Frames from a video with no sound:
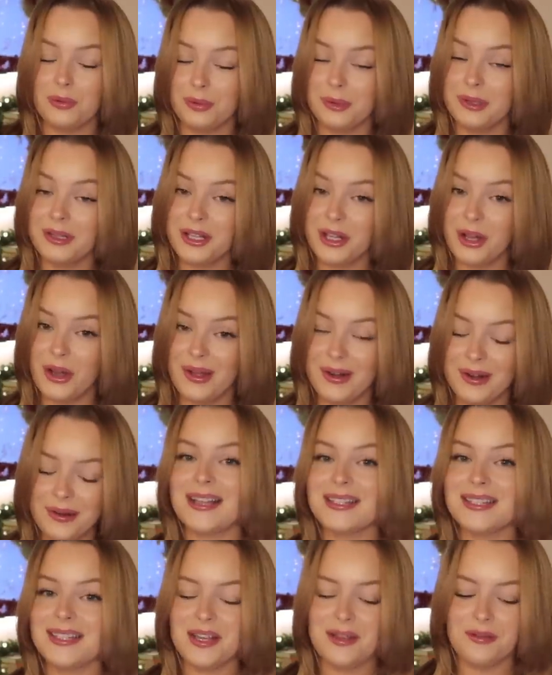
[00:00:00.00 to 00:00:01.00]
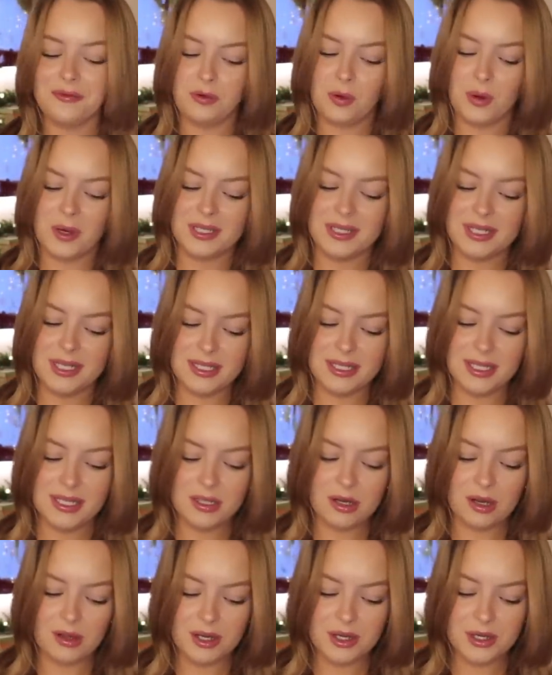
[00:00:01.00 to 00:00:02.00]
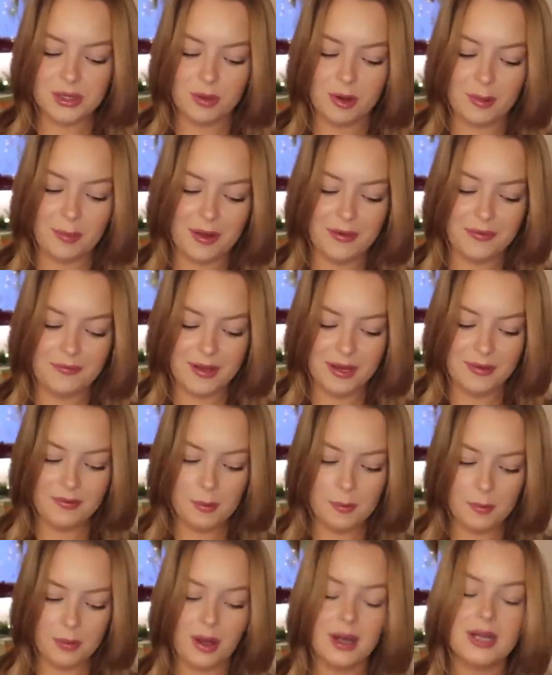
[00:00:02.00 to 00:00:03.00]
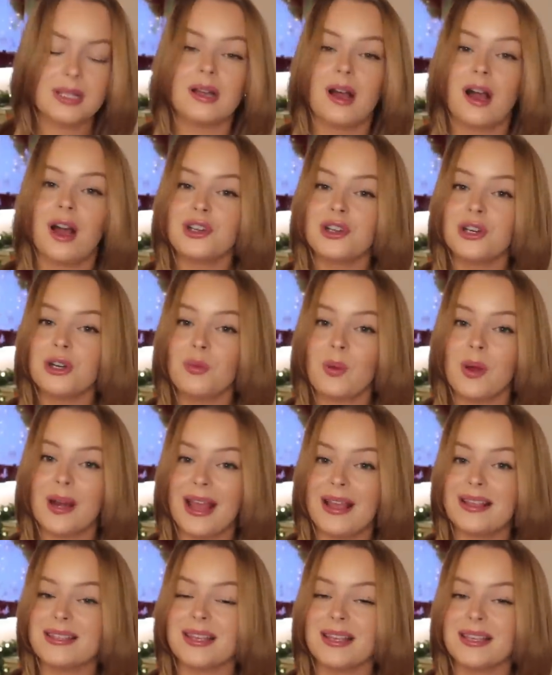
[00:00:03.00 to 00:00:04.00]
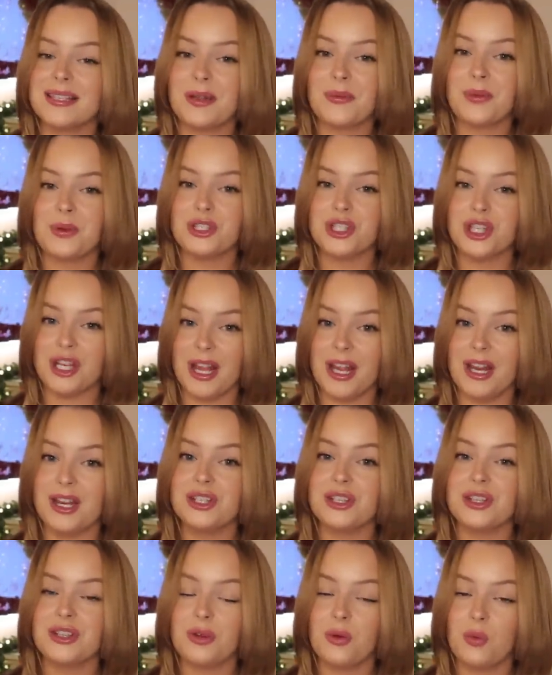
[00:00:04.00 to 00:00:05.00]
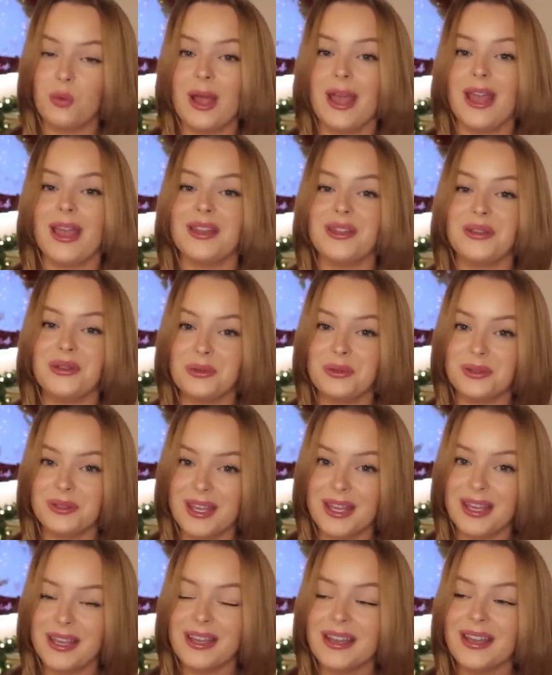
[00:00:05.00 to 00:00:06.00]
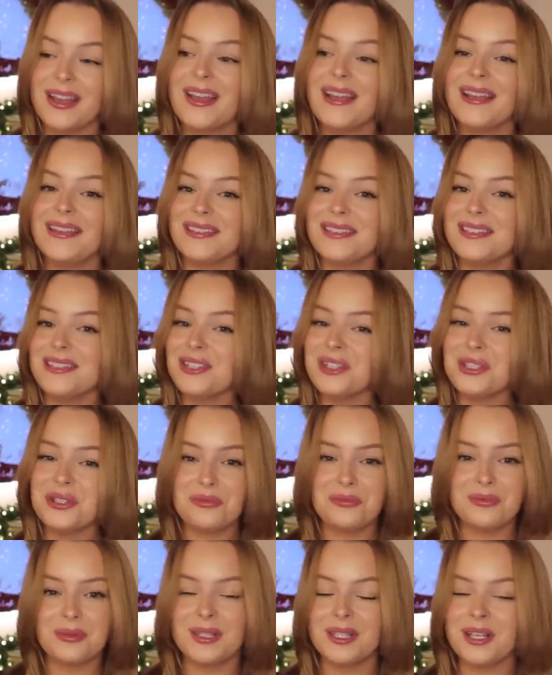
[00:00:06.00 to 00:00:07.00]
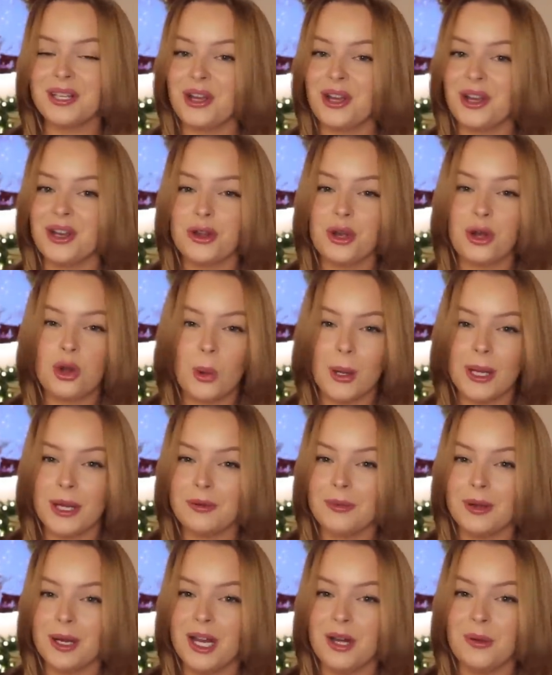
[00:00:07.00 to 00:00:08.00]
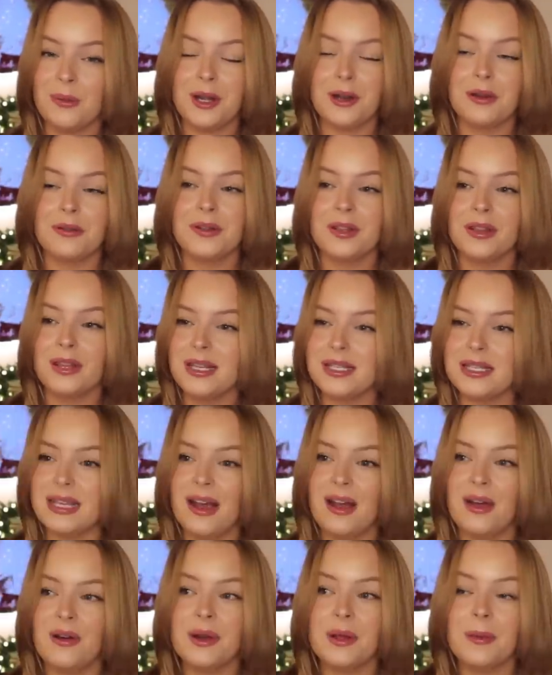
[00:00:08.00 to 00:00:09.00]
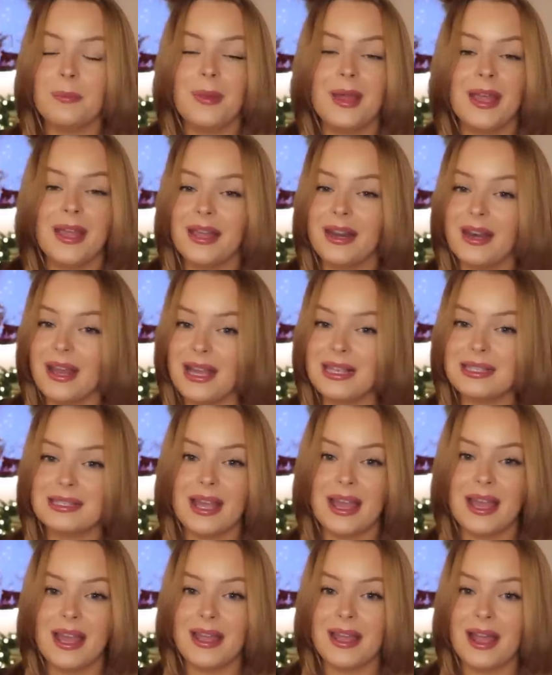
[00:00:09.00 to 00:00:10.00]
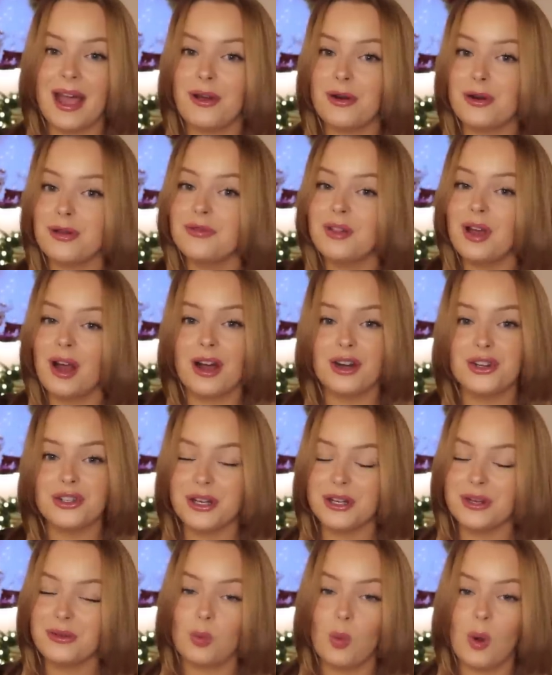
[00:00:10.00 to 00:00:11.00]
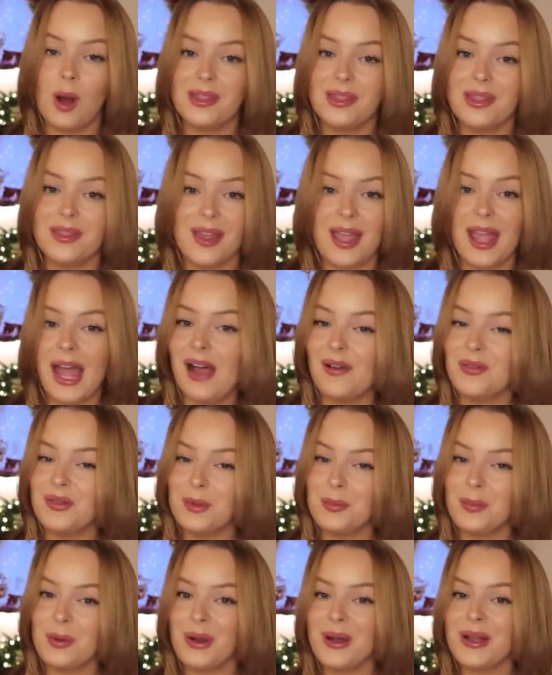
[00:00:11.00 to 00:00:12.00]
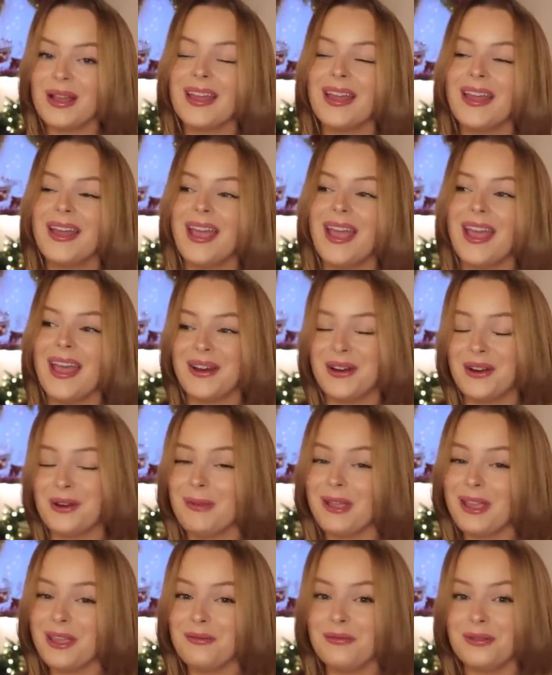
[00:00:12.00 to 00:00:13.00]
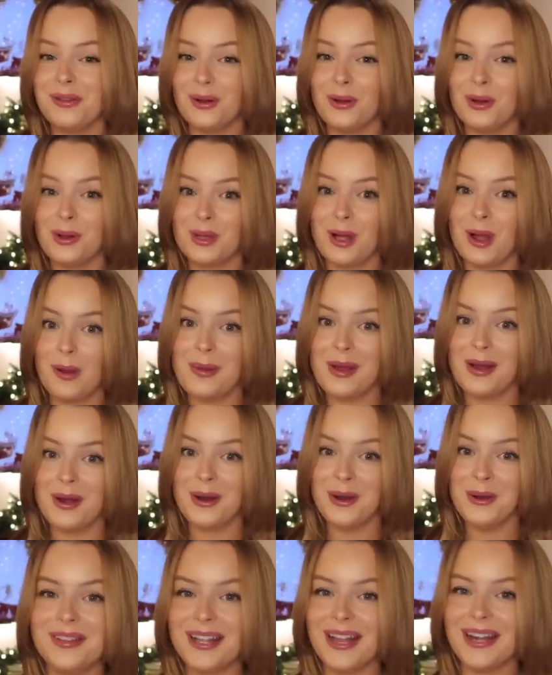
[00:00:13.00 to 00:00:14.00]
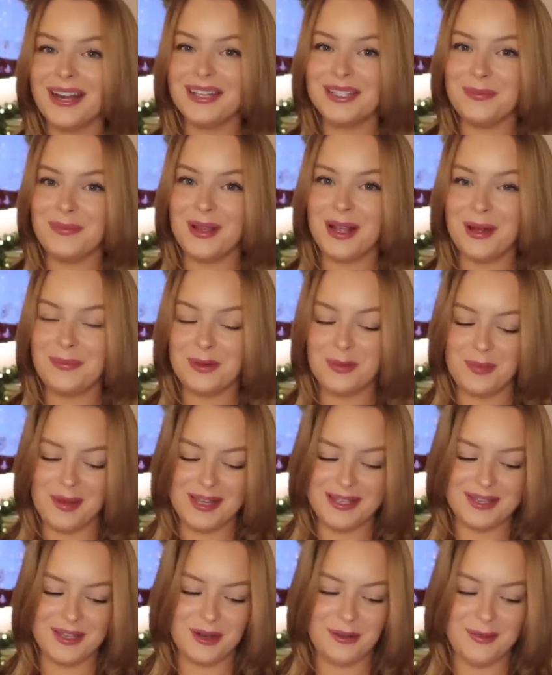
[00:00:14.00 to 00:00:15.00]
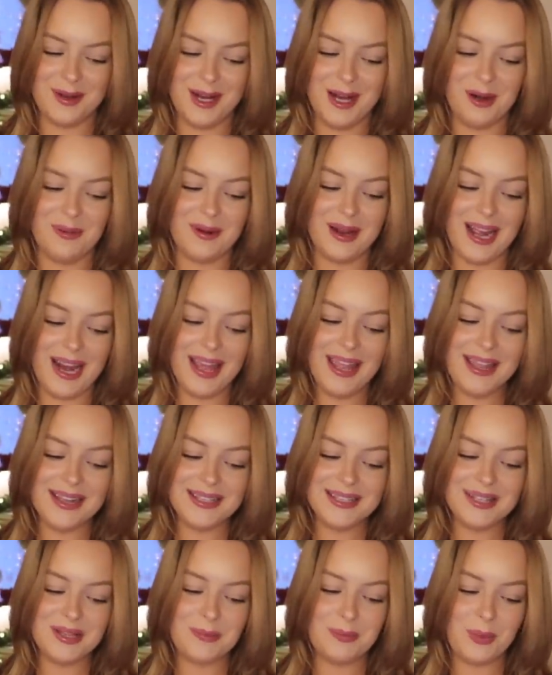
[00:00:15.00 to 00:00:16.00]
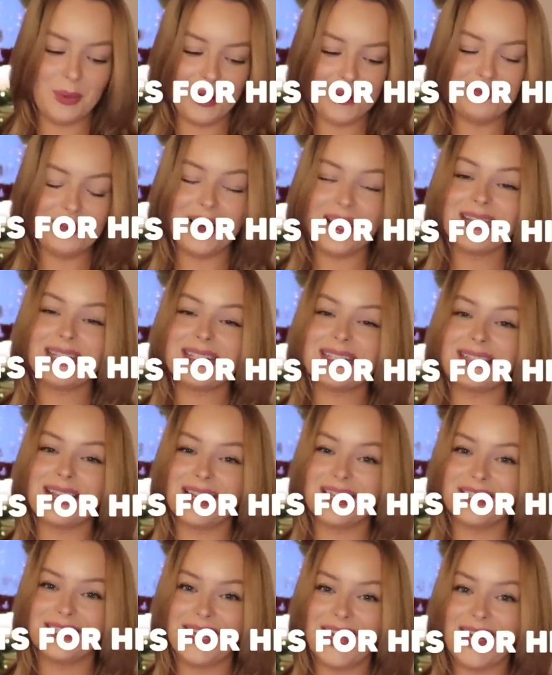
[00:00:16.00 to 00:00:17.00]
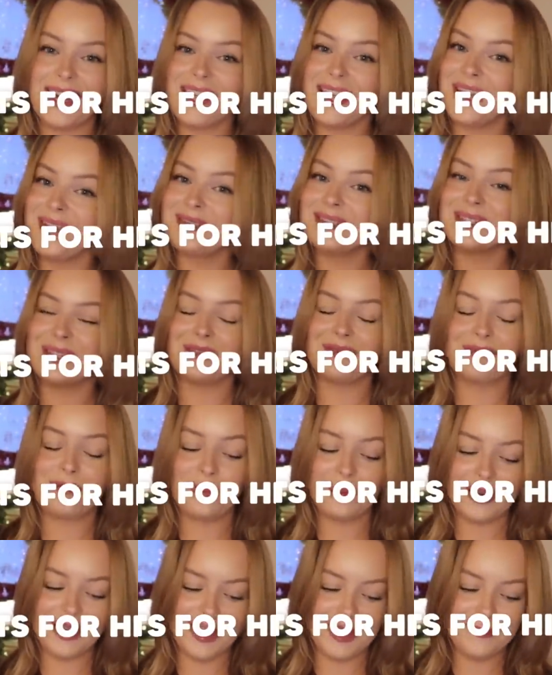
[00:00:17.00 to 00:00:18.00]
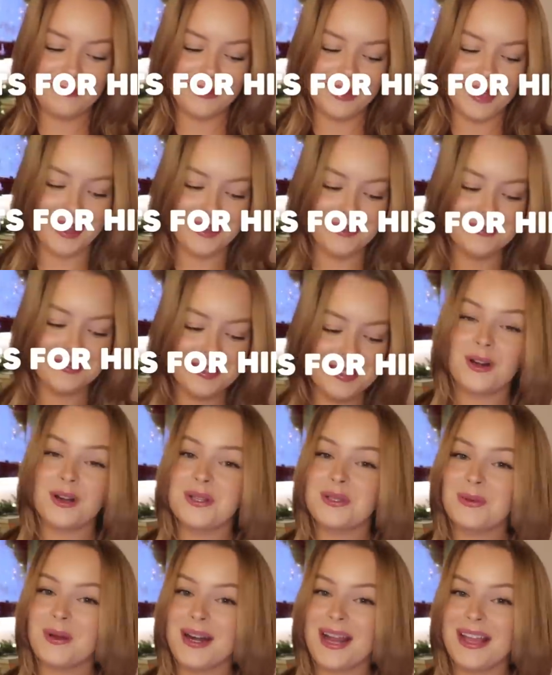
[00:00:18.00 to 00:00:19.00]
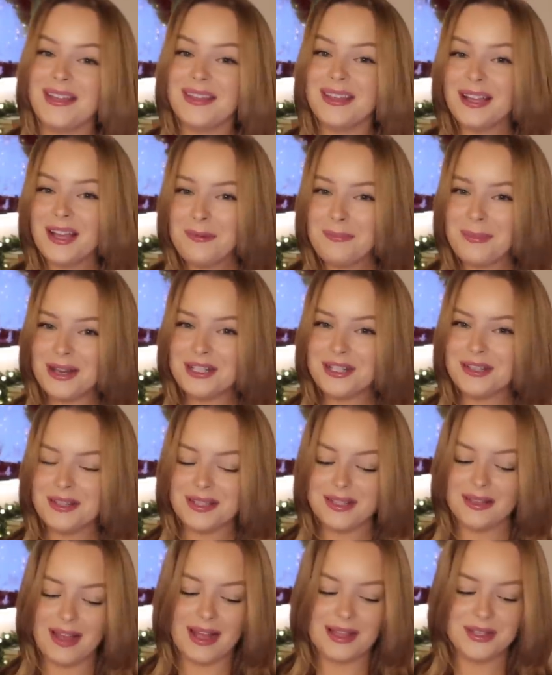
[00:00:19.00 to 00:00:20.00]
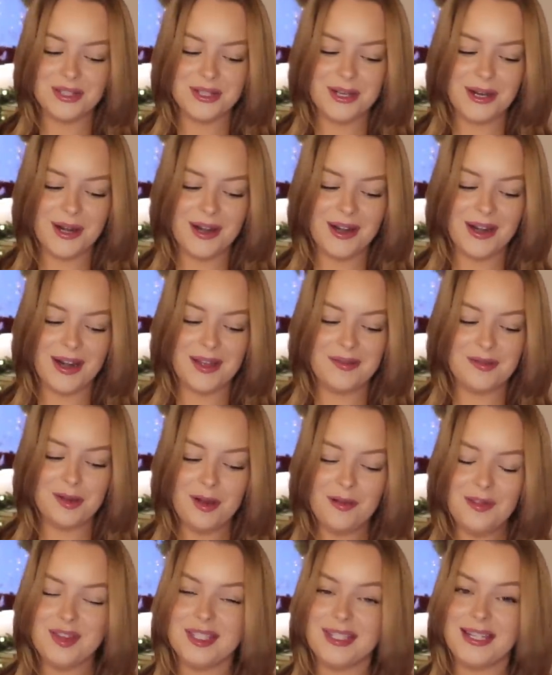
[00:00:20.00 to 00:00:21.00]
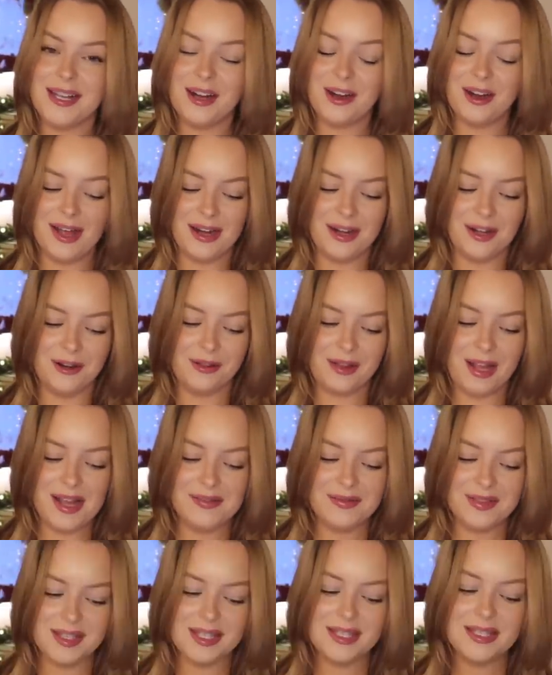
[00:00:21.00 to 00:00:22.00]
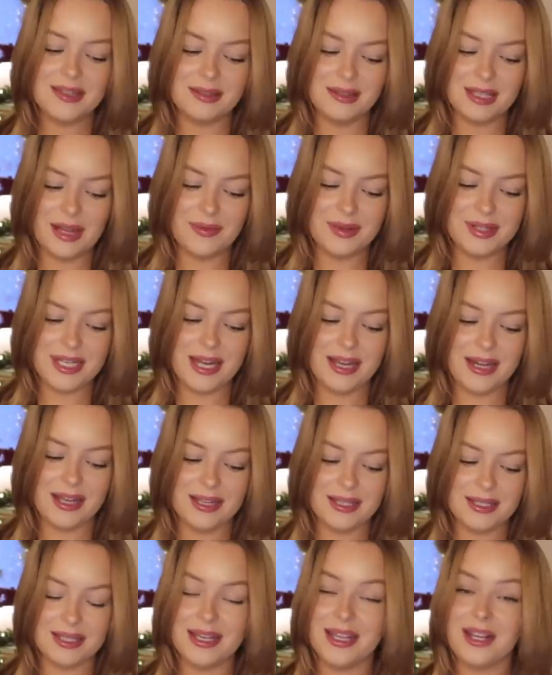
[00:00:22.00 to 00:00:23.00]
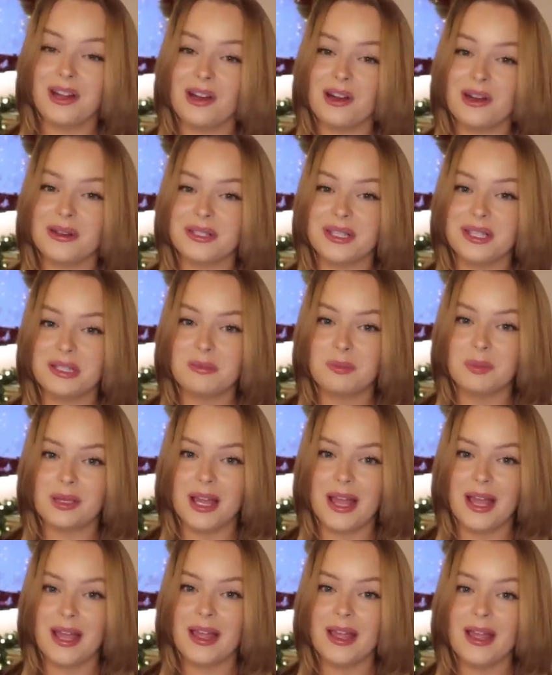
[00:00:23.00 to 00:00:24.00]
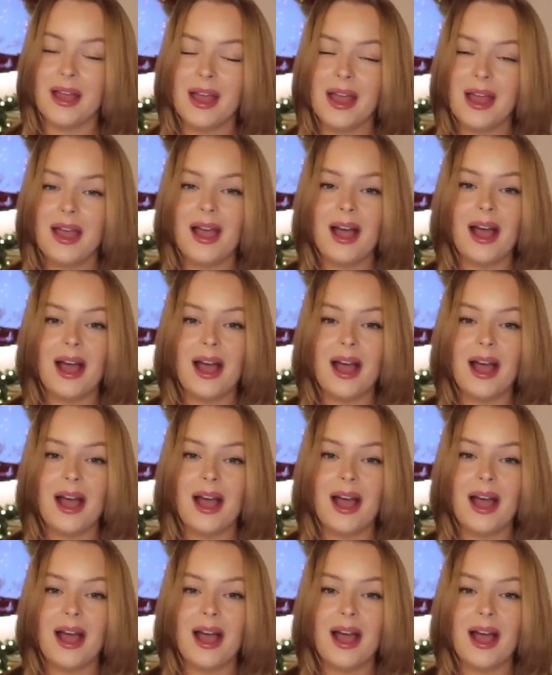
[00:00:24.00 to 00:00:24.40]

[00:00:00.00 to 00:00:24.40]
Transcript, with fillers: really good. Lastly, for $16, one of my favorite books, 101 Essays That Will Change the Way You Think. This is just a really good quick read. When you're feeling down, pick an essay out of the 101 that they have in the book, and it'll make you feel a lot better. like I need to pick up the pace a little bit here. We're getting into the boyfriend/dad gifts, the for him gifts. First first one, I think I mentioned this last year, if you have a sneakerhead in your life, this is a levitating sneaker display.